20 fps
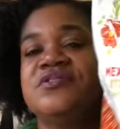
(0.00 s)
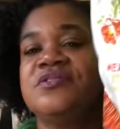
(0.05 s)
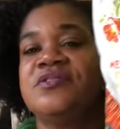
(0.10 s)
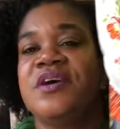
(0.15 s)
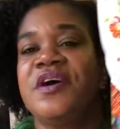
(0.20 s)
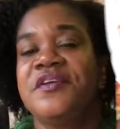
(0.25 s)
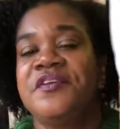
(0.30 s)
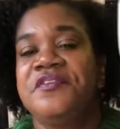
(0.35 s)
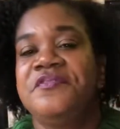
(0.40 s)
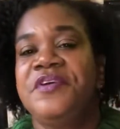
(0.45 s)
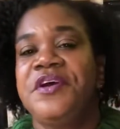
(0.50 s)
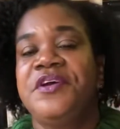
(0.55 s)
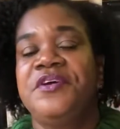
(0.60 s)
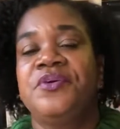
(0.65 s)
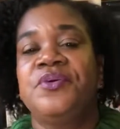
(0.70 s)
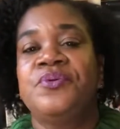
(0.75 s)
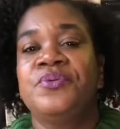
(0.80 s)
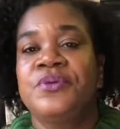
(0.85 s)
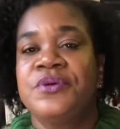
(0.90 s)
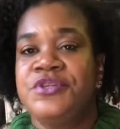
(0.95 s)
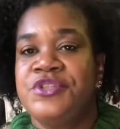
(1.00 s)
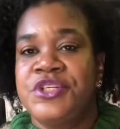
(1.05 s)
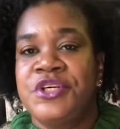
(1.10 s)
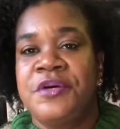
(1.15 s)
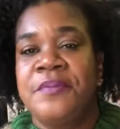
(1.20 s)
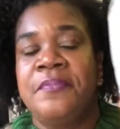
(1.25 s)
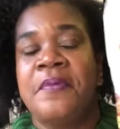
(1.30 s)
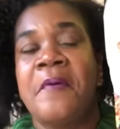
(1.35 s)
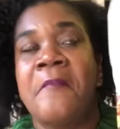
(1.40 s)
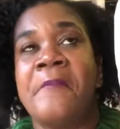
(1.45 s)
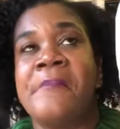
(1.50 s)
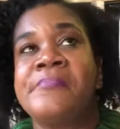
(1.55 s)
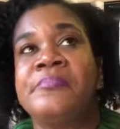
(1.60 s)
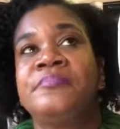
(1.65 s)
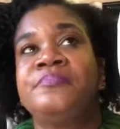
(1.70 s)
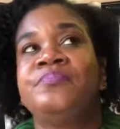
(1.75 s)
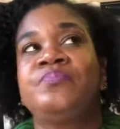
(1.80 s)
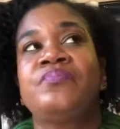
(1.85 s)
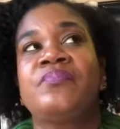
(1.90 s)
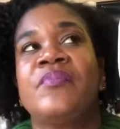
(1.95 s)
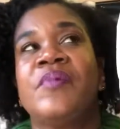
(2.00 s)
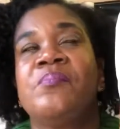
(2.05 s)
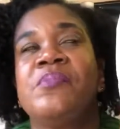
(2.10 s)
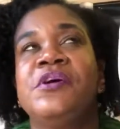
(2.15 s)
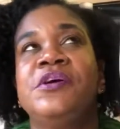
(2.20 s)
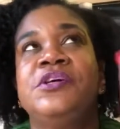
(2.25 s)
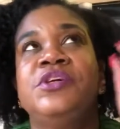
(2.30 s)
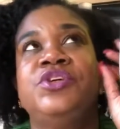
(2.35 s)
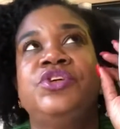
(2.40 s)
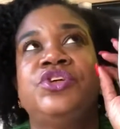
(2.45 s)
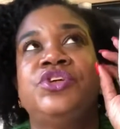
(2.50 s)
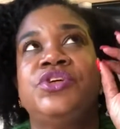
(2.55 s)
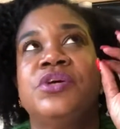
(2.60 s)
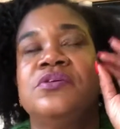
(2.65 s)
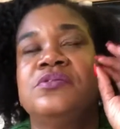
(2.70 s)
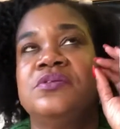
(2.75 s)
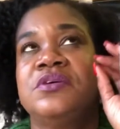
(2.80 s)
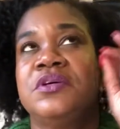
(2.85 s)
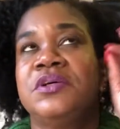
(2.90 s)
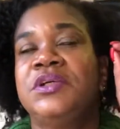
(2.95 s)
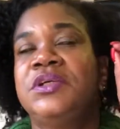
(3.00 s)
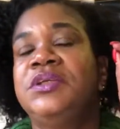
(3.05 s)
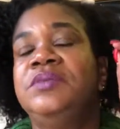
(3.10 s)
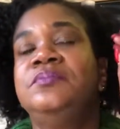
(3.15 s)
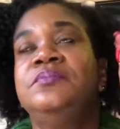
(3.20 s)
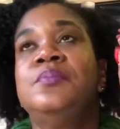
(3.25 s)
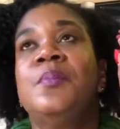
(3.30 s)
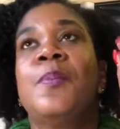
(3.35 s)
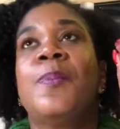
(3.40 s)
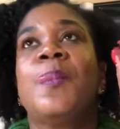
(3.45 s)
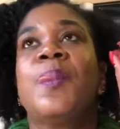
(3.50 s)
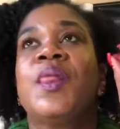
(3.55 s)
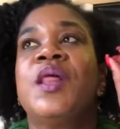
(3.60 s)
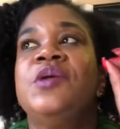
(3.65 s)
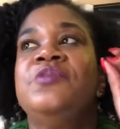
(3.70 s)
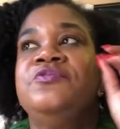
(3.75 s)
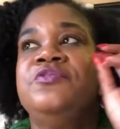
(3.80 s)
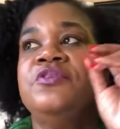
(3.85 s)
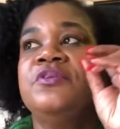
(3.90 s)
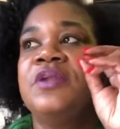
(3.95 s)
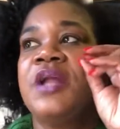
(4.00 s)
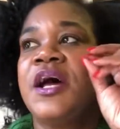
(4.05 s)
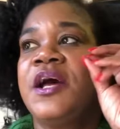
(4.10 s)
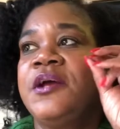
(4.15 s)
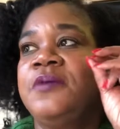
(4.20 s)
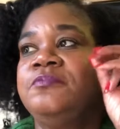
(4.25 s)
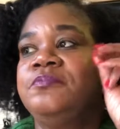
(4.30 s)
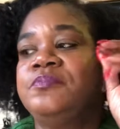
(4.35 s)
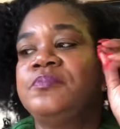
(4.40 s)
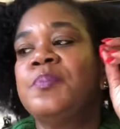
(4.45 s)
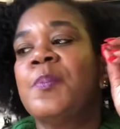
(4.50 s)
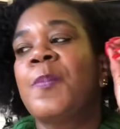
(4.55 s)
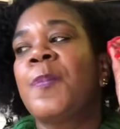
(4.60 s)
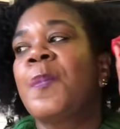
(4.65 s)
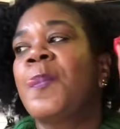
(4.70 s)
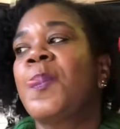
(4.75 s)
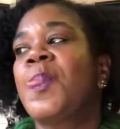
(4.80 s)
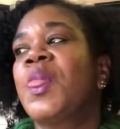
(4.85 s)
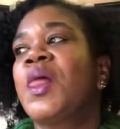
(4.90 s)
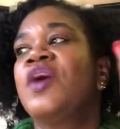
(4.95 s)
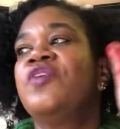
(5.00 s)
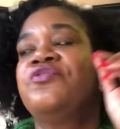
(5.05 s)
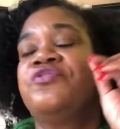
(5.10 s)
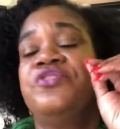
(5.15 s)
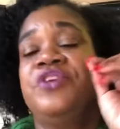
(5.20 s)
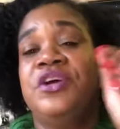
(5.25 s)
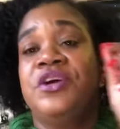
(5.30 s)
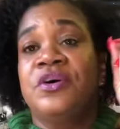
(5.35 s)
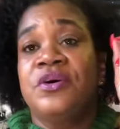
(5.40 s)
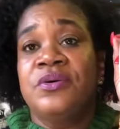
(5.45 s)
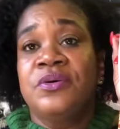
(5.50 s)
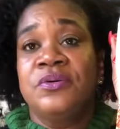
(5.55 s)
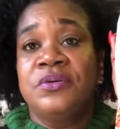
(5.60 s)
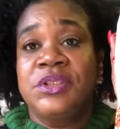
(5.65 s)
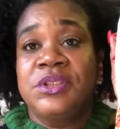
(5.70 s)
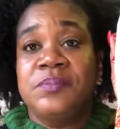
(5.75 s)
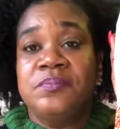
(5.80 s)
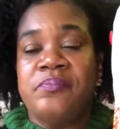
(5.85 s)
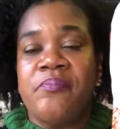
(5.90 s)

an elevated corn chip, but it's so good. And if you like Fritos,